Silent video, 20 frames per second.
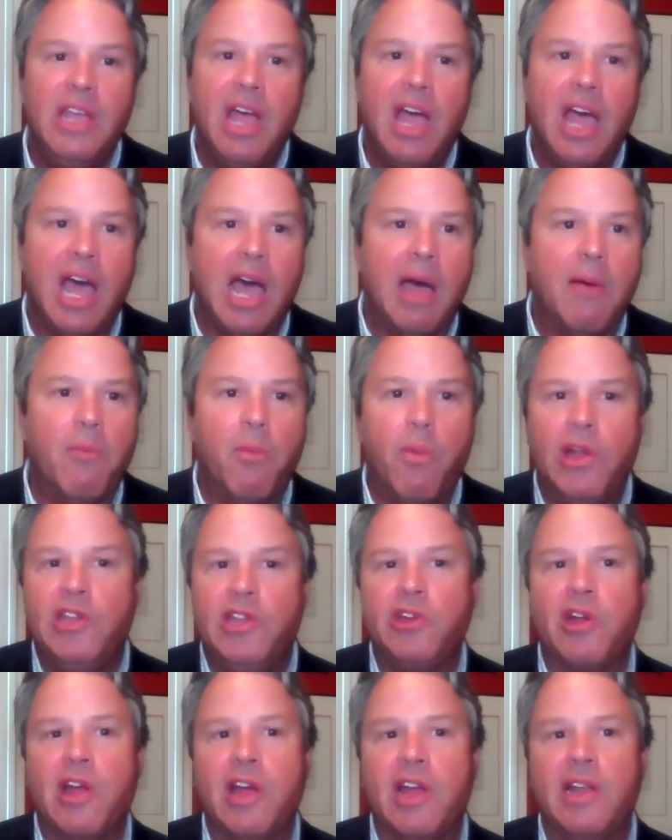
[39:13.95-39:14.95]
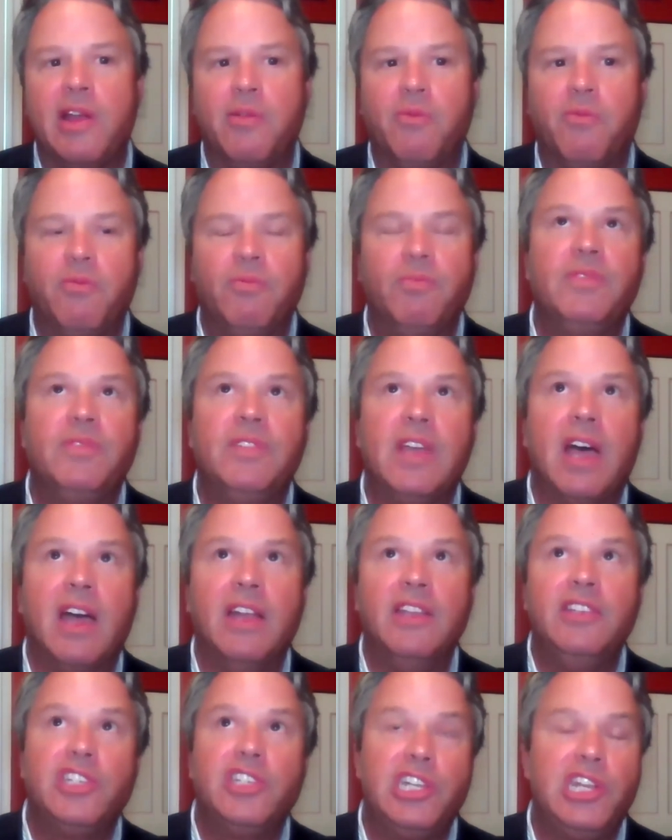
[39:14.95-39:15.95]
When you're on a
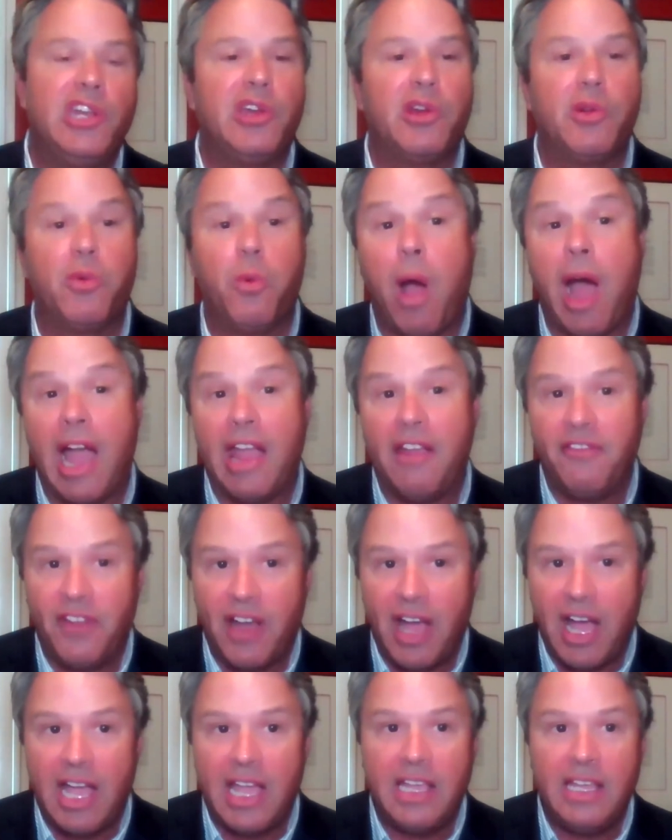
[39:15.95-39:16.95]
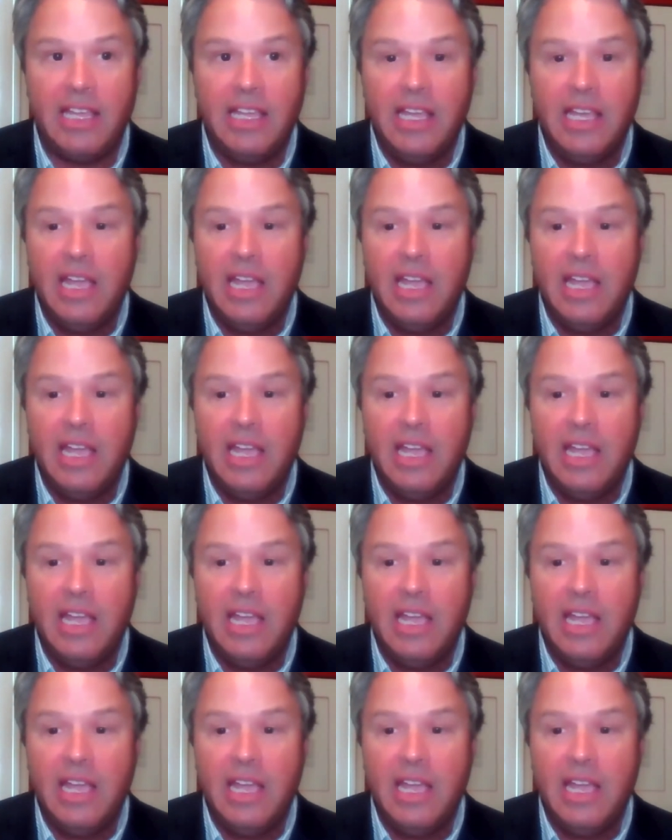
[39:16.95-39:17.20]
unsecure Wi-Fi,